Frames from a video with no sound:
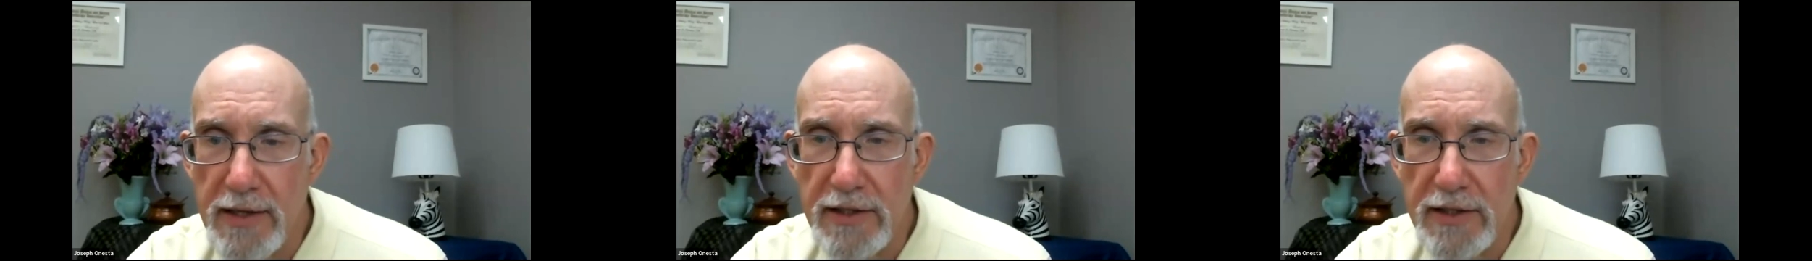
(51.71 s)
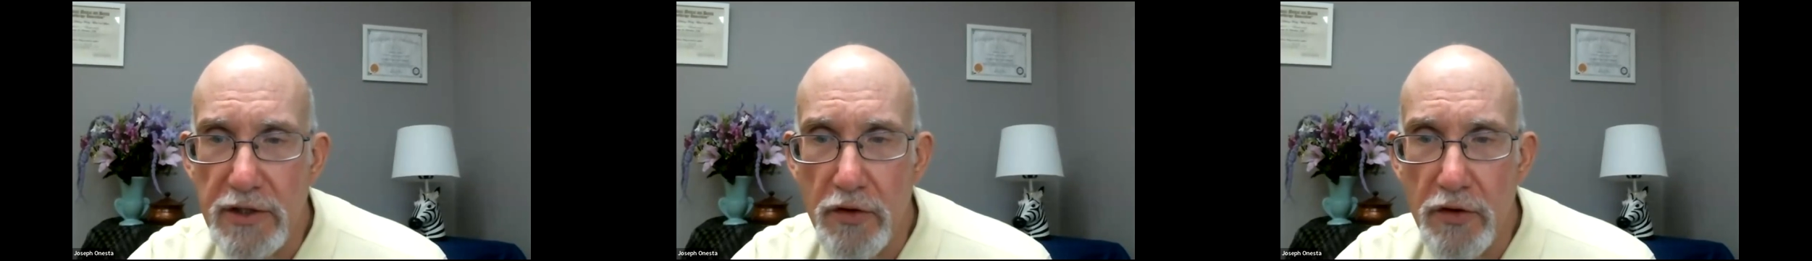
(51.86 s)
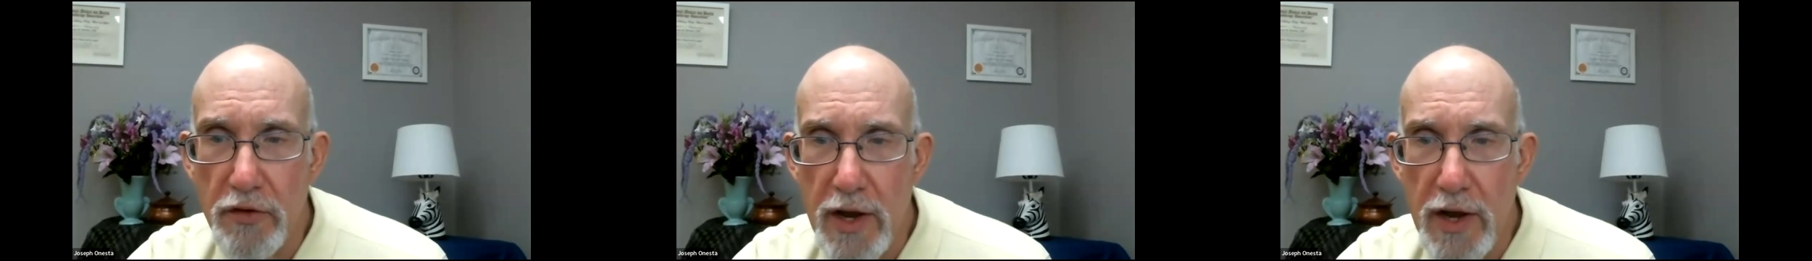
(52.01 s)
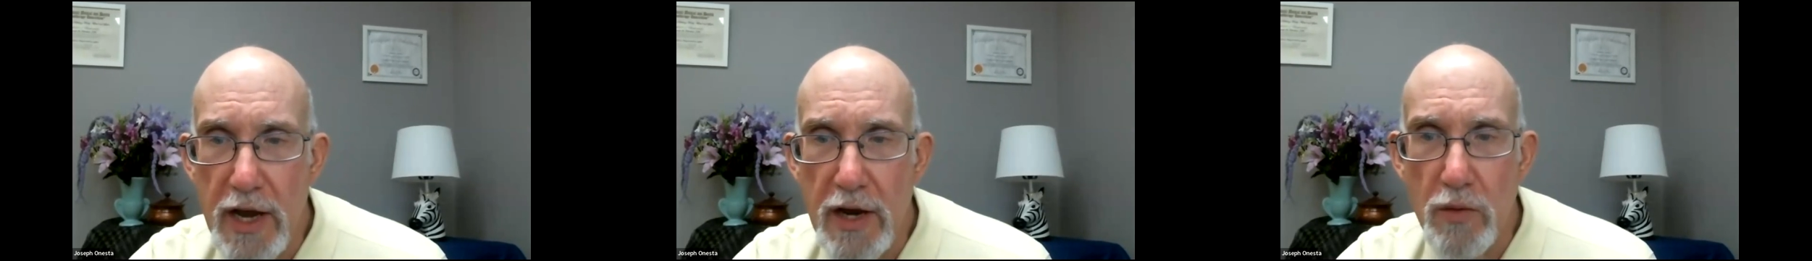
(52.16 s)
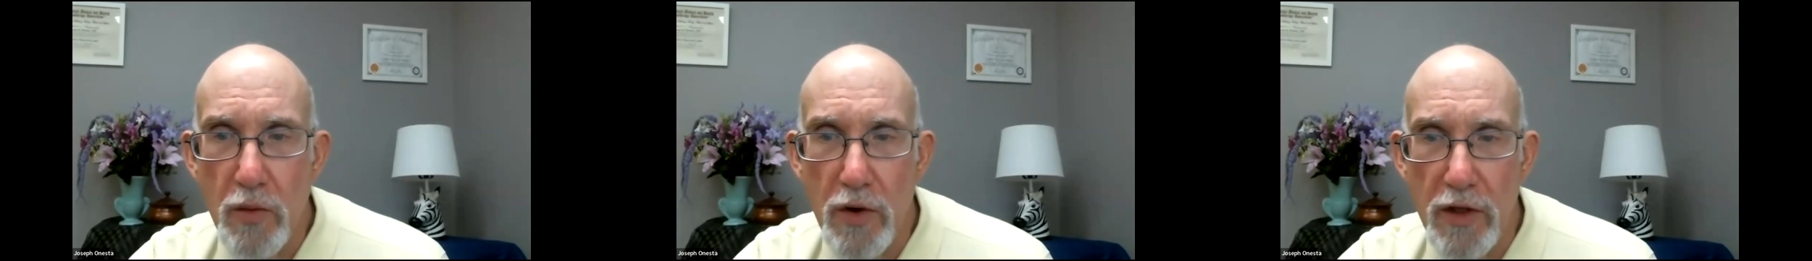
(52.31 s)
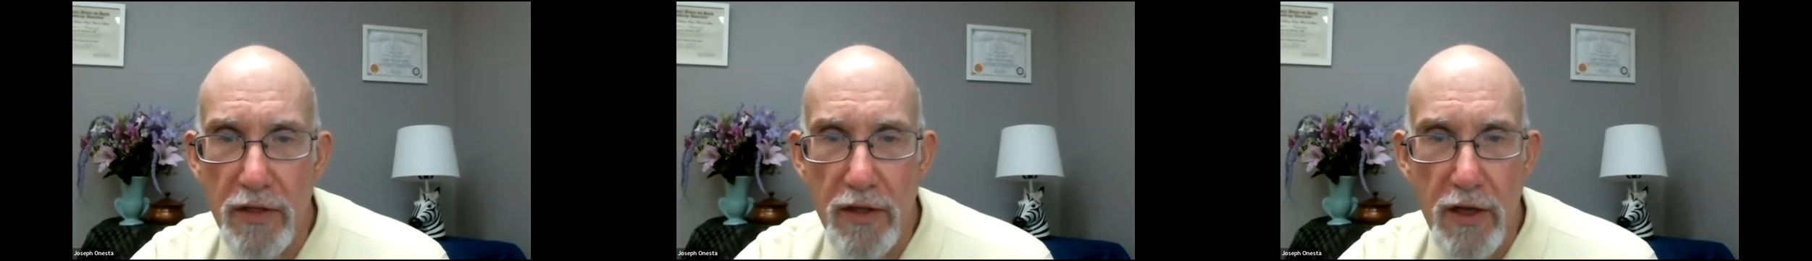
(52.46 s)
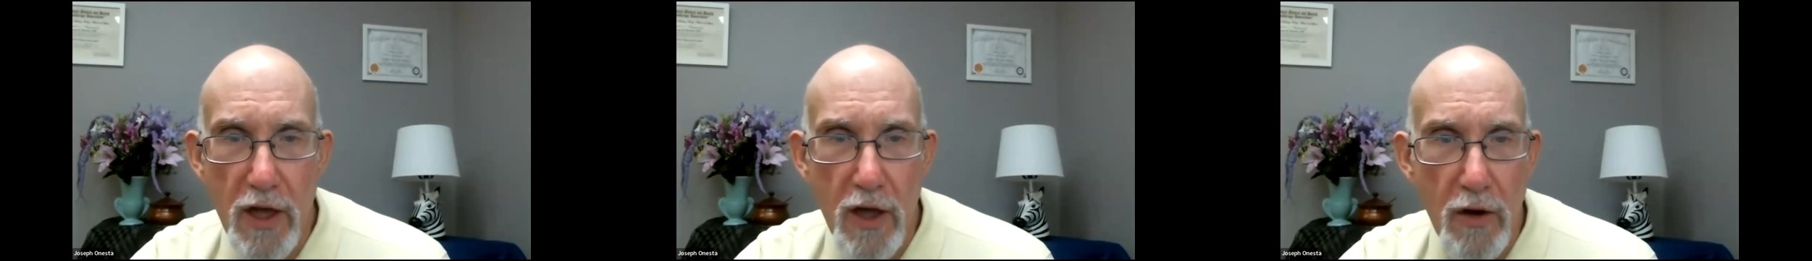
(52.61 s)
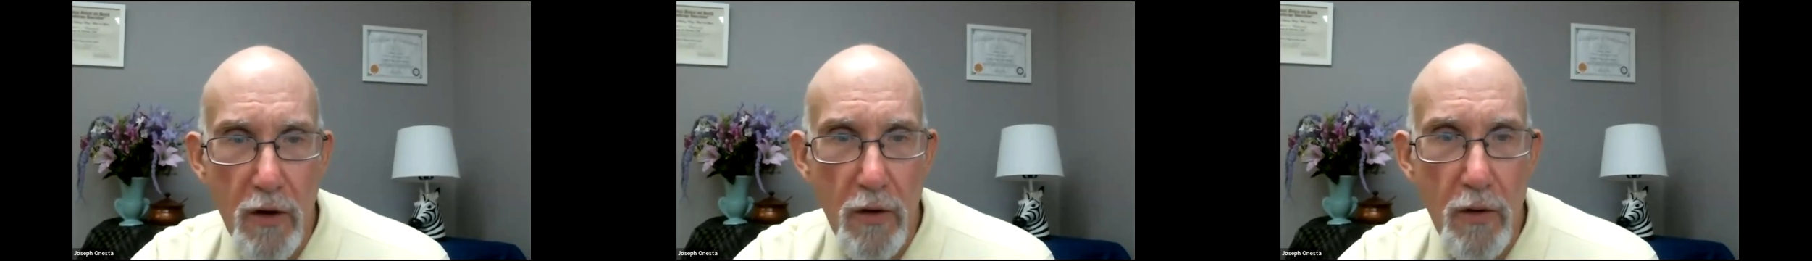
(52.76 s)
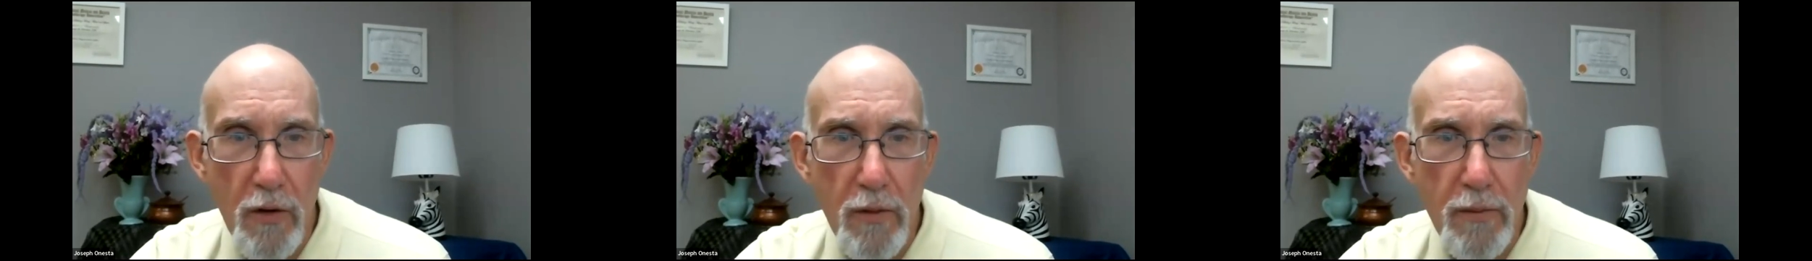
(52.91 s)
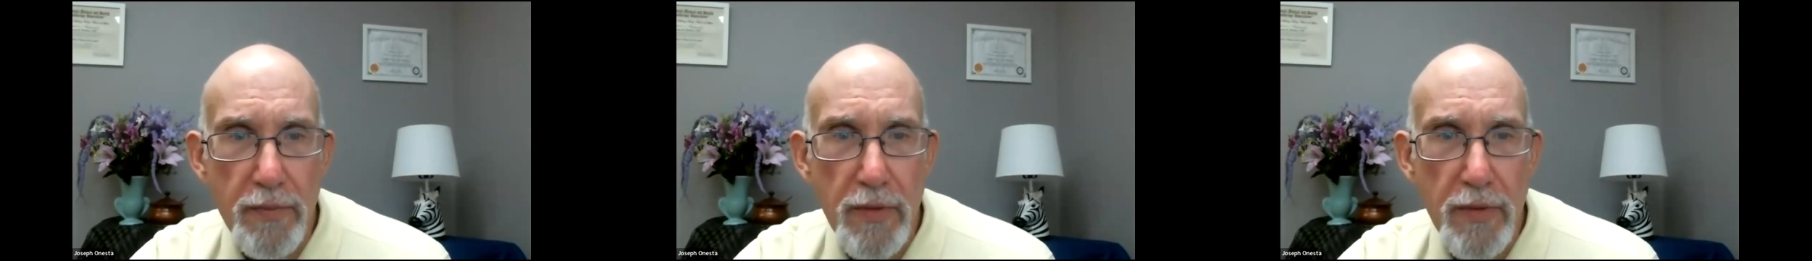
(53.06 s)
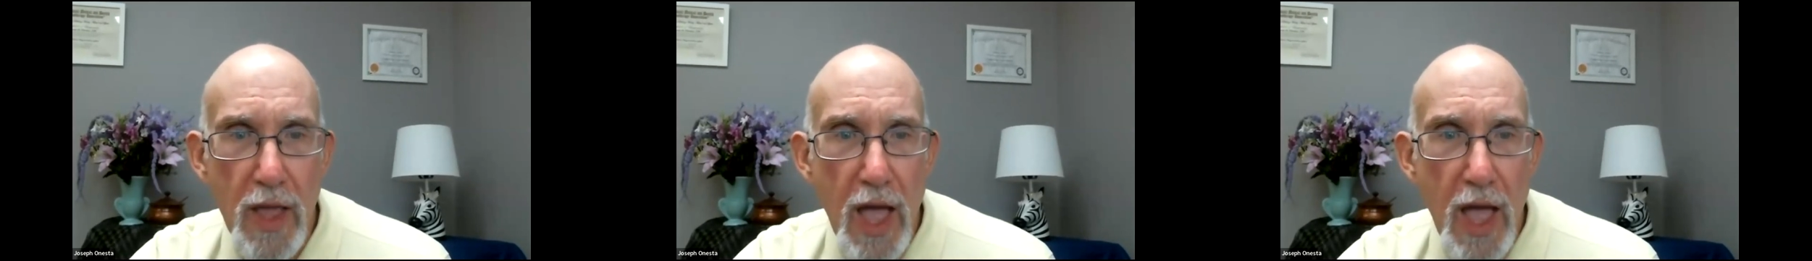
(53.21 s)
screen with you.